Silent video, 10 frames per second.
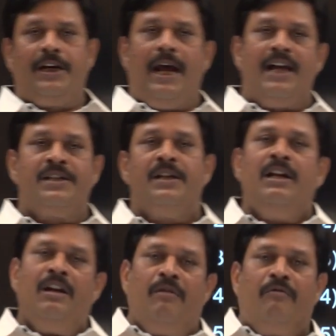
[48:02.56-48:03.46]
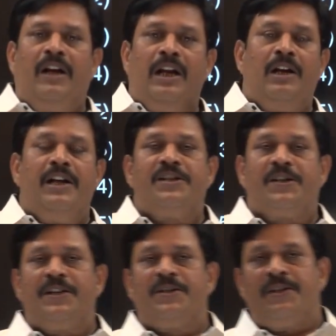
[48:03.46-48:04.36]
class, we will
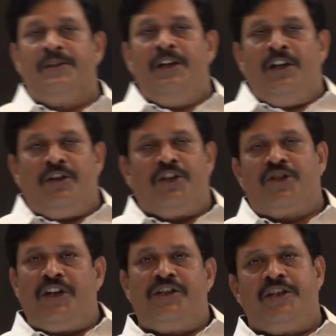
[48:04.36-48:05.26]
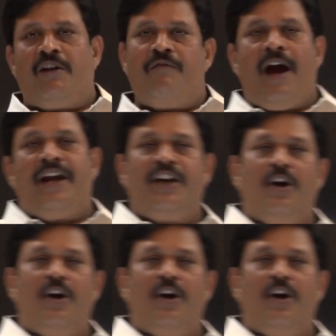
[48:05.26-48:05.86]
discuss the structure of ionic